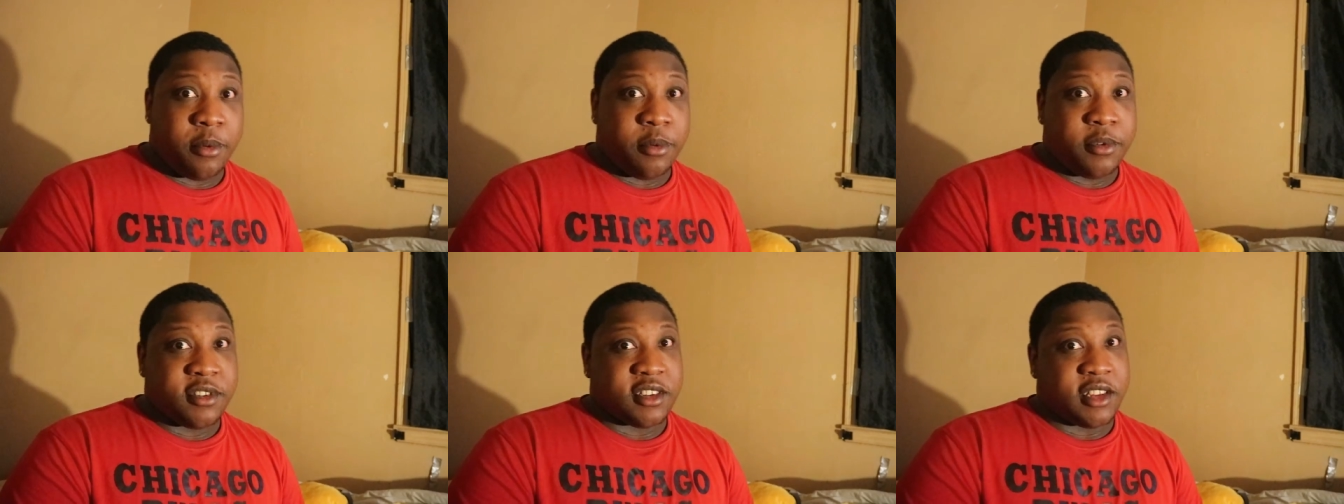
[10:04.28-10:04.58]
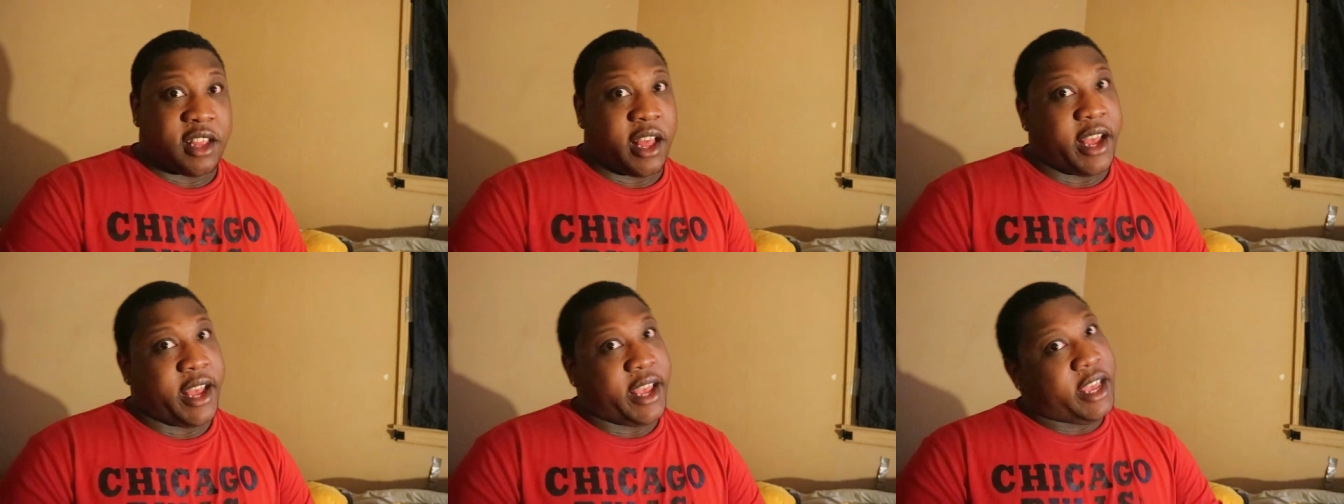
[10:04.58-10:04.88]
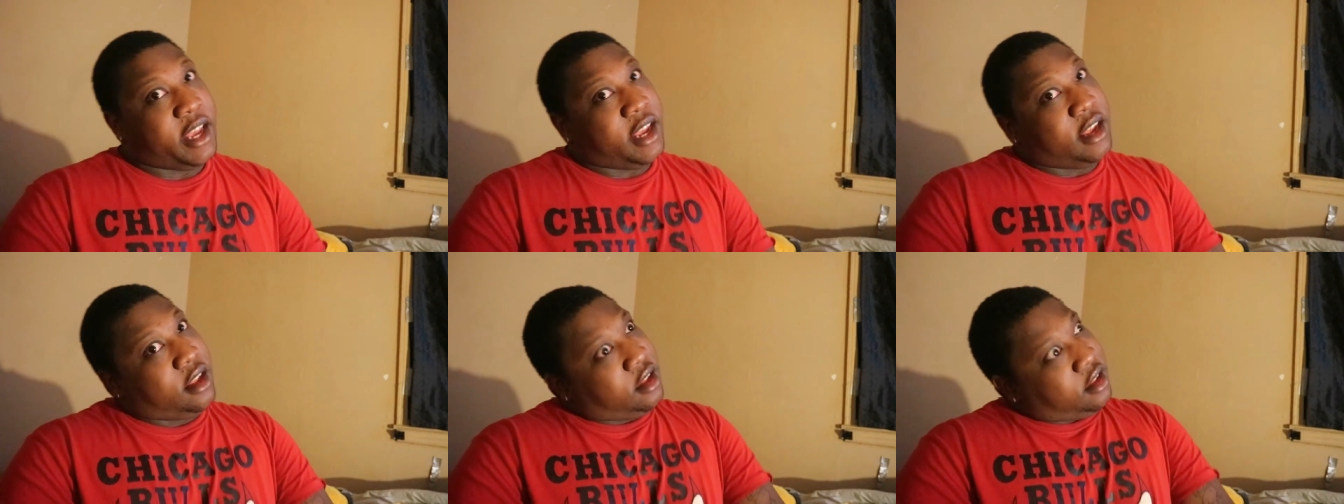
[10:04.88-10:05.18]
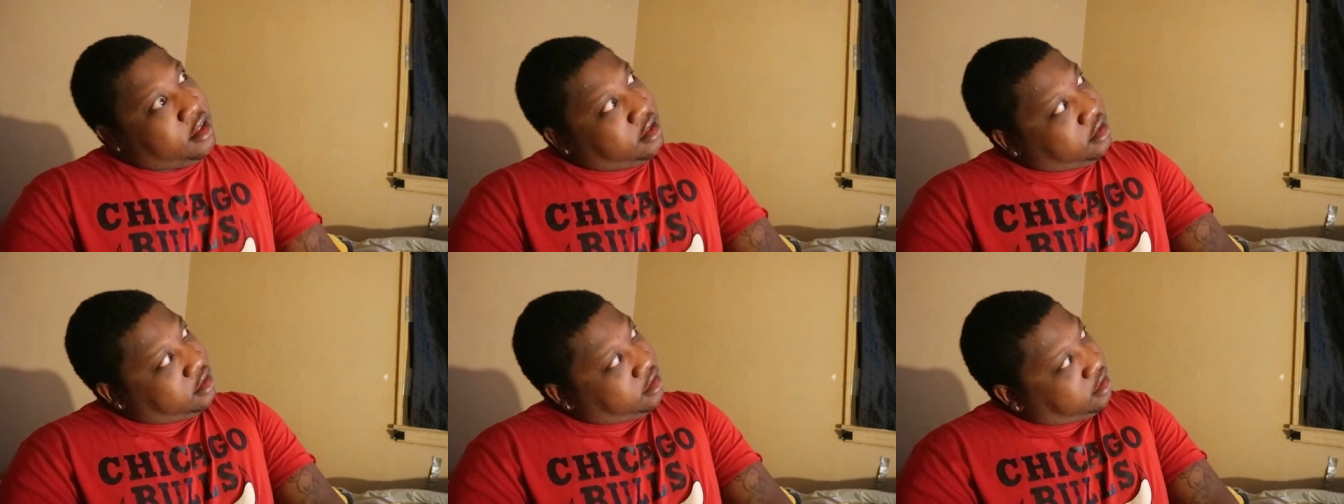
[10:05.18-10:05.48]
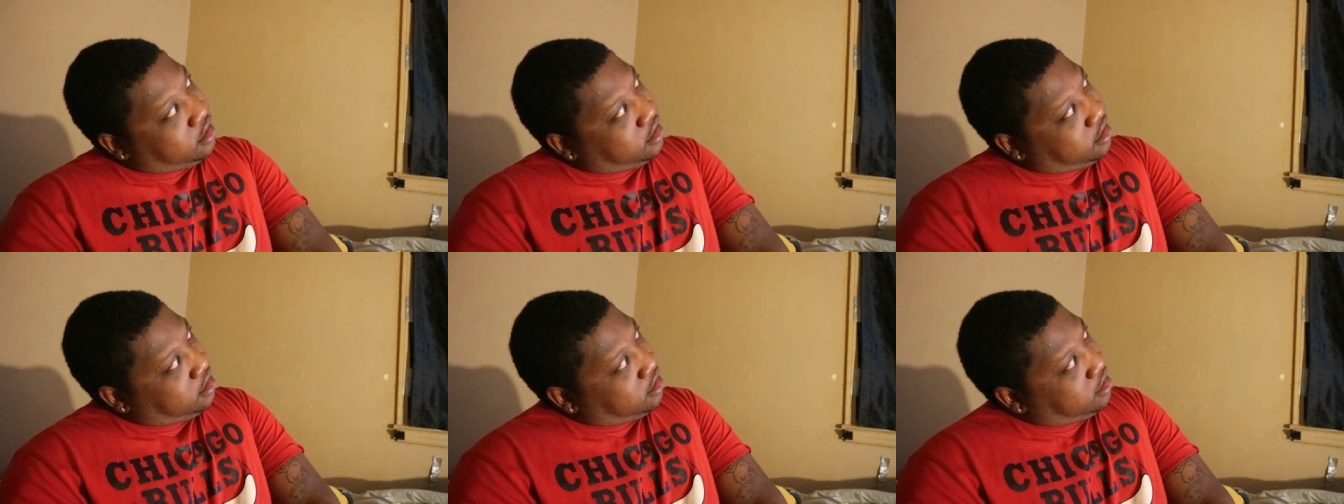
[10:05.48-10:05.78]
I was
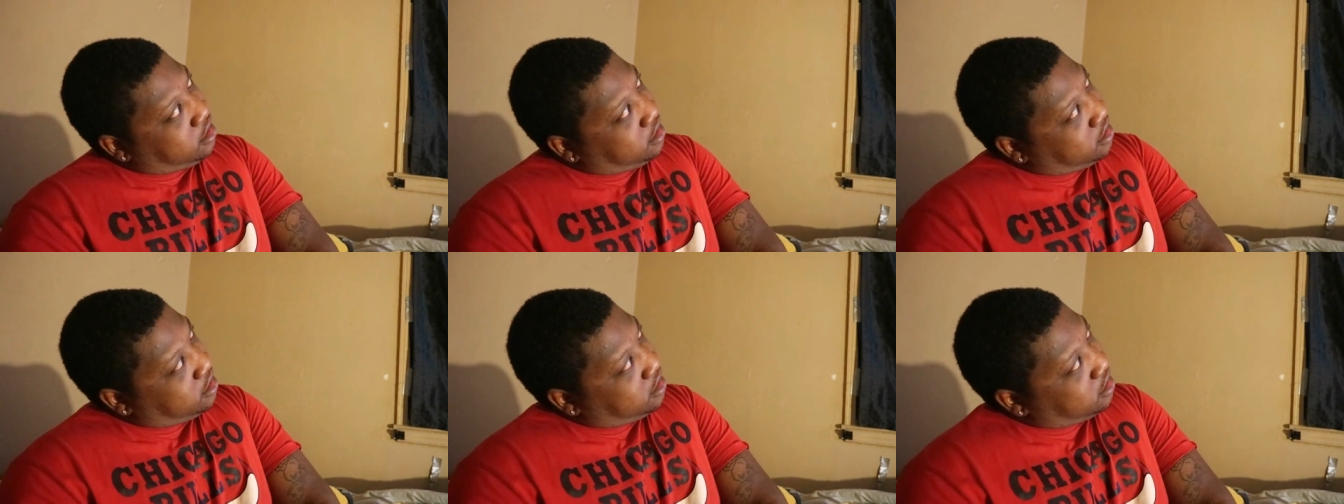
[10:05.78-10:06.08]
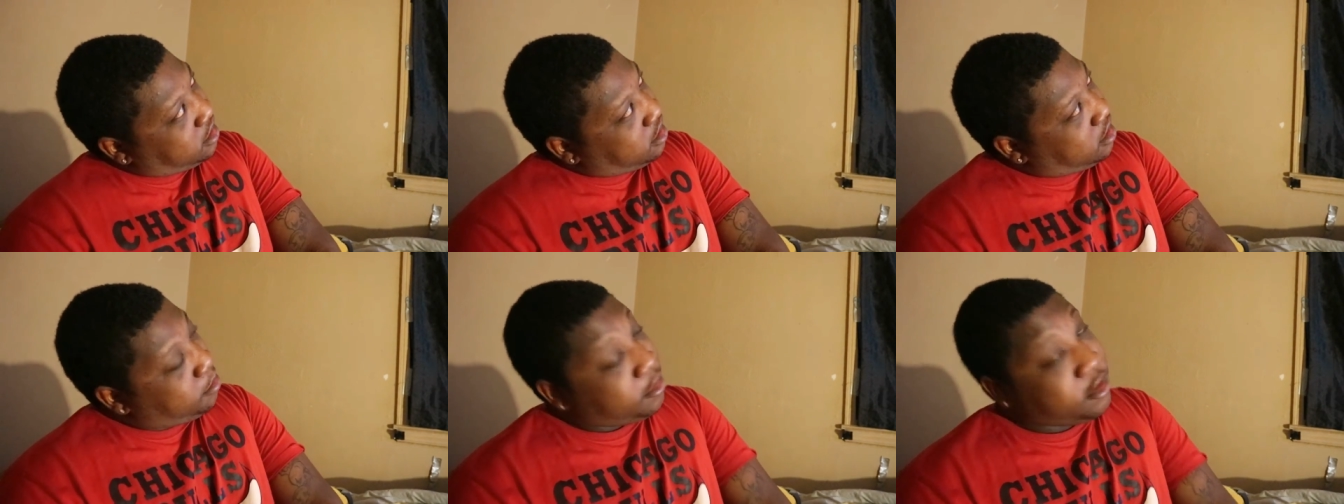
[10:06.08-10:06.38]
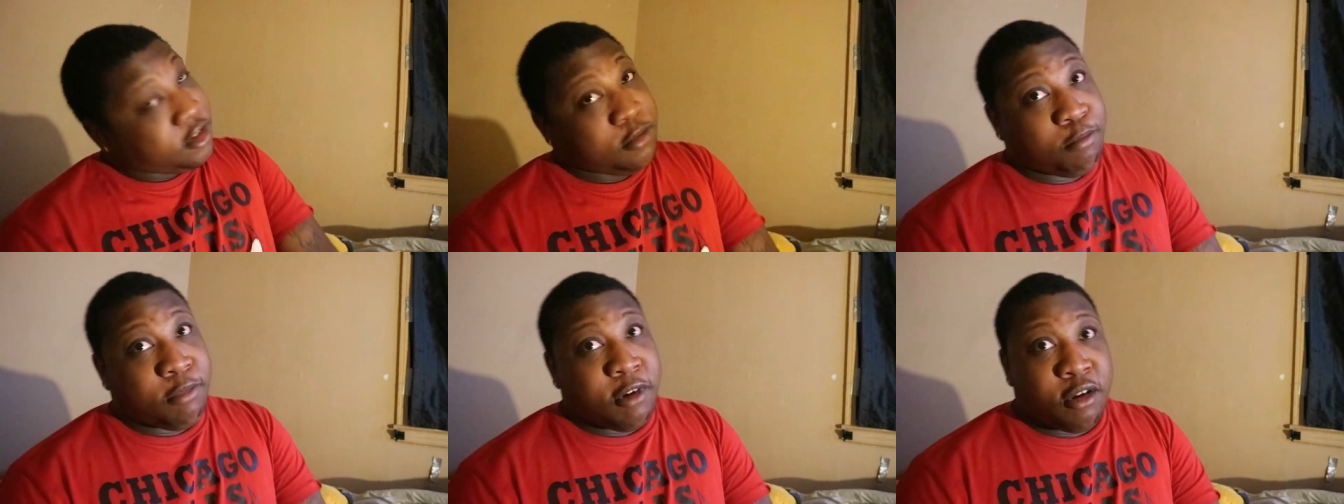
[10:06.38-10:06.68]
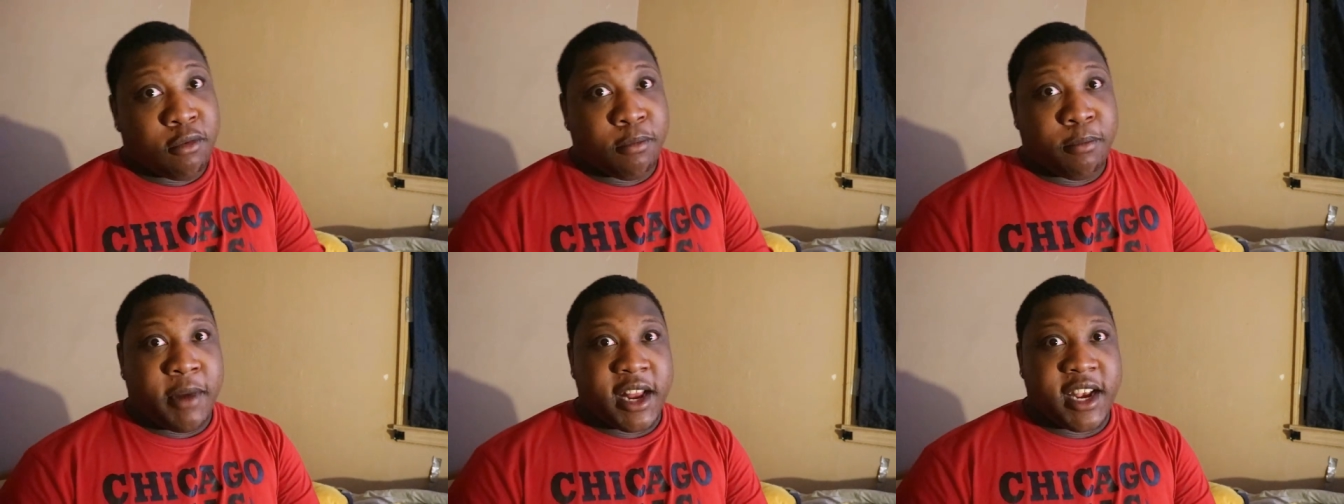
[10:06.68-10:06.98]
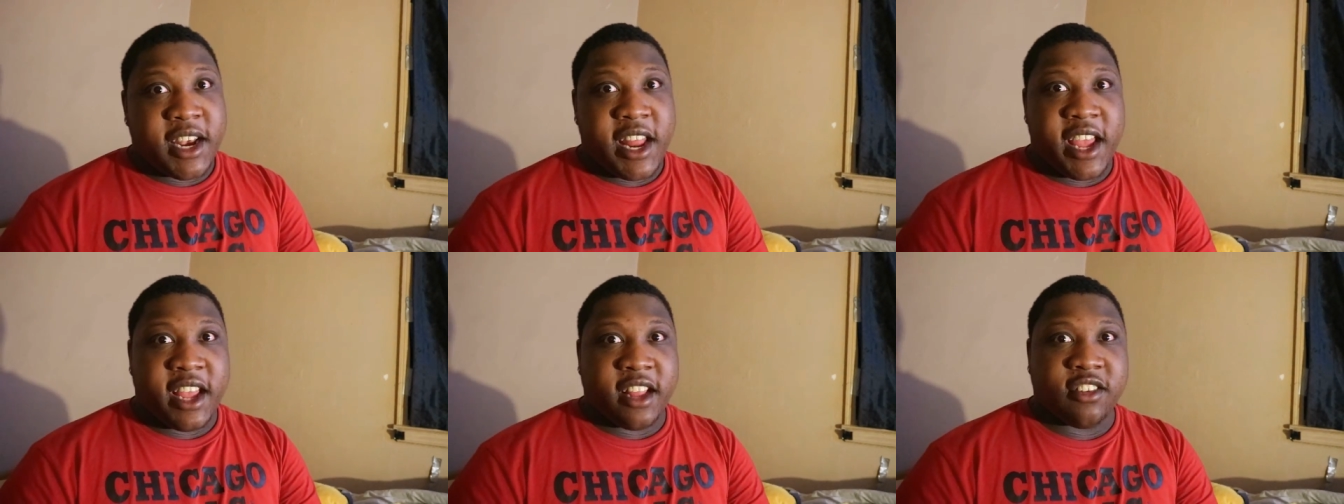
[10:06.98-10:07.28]
like almost broke my
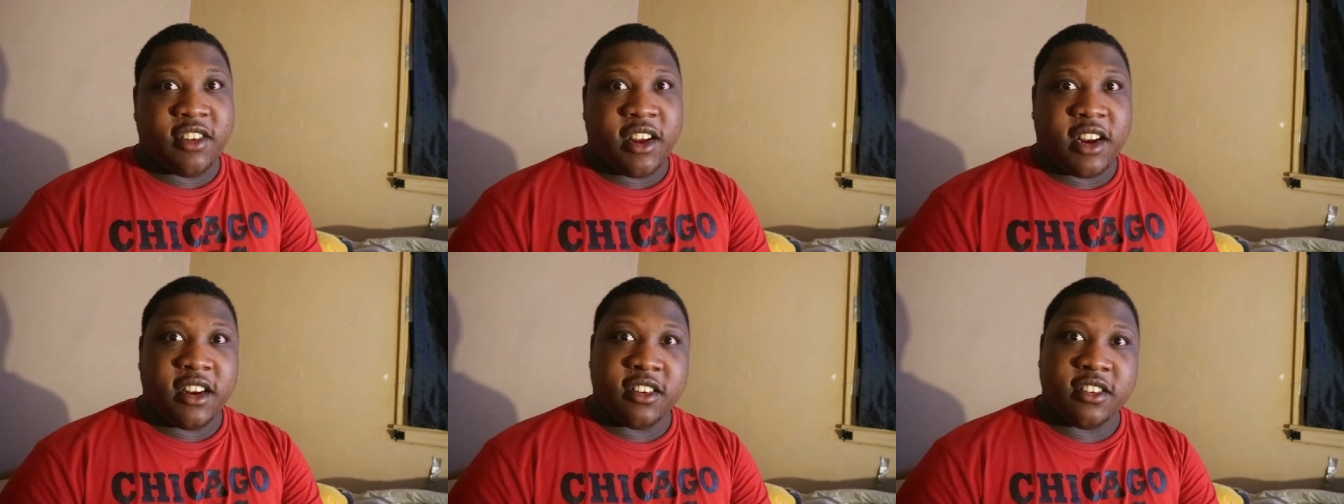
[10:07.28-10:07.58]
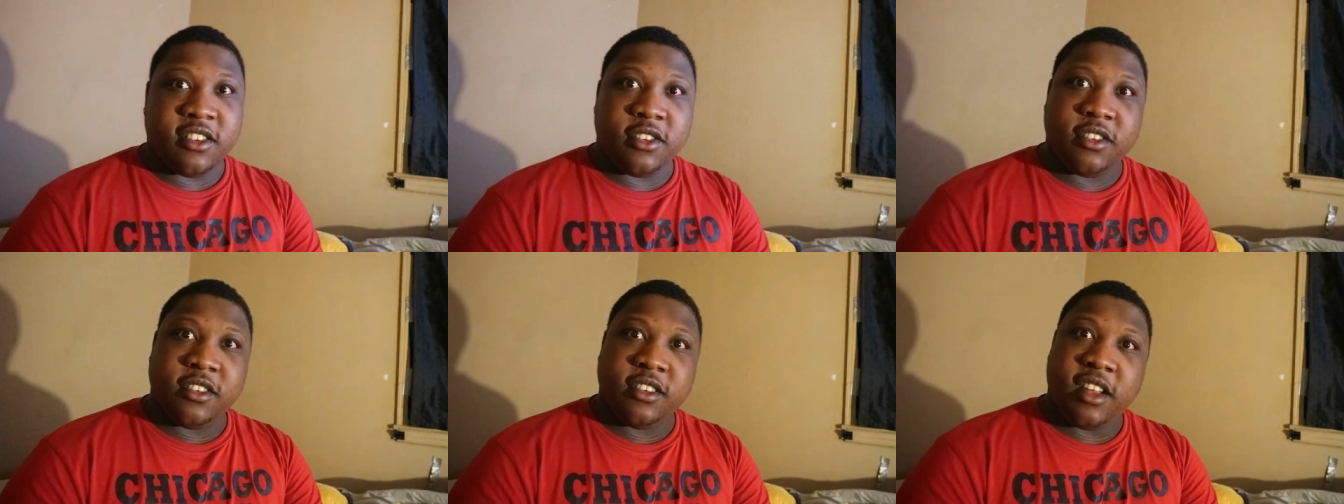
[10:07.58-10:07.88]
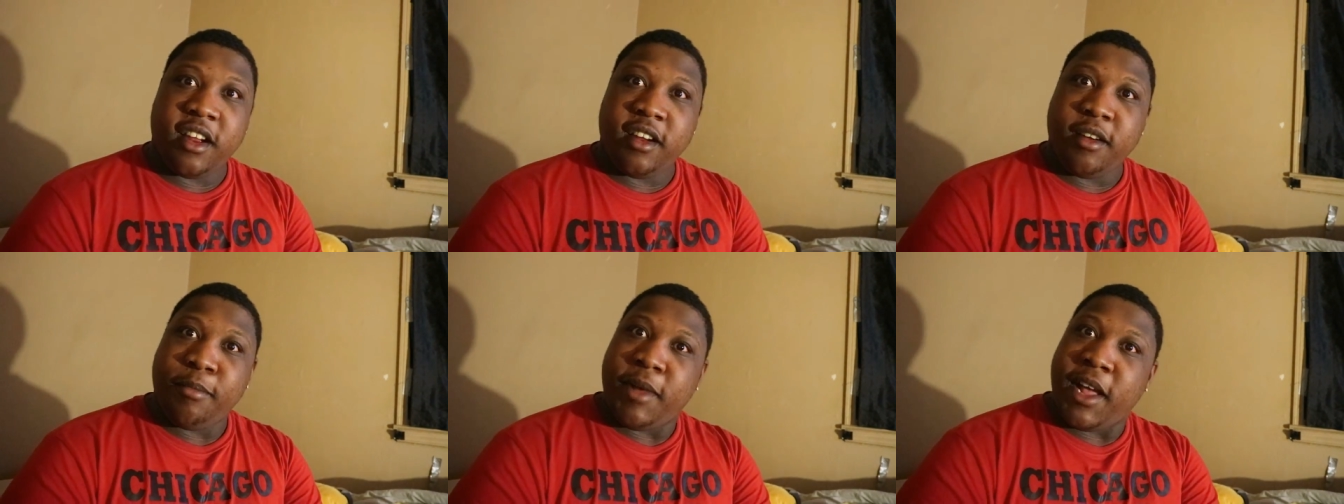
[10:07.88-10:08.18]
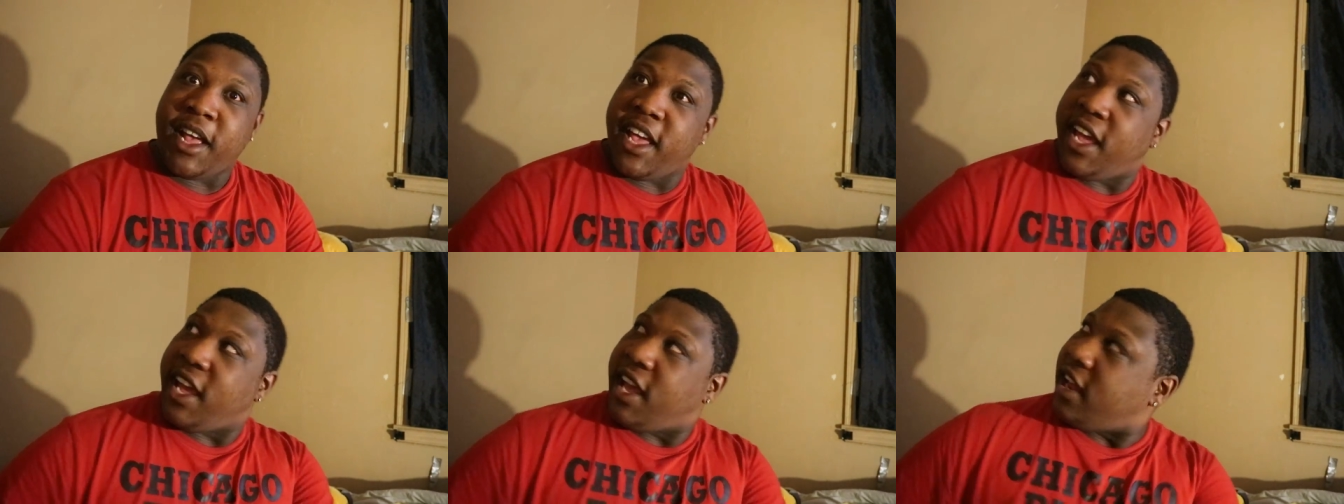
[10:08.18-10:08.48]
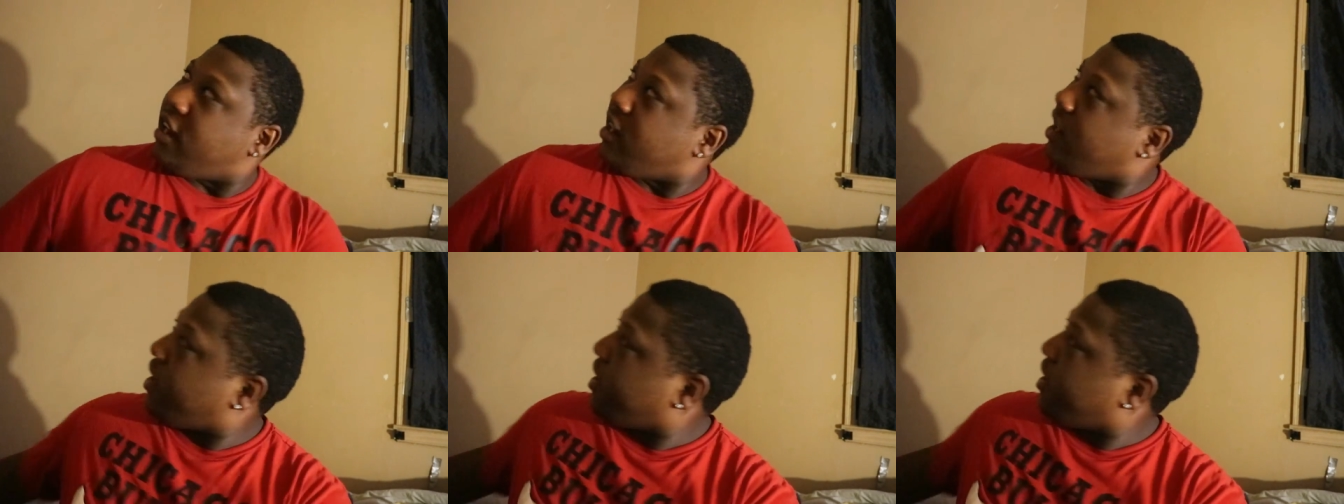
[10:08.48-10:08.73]
neck trying to turn my head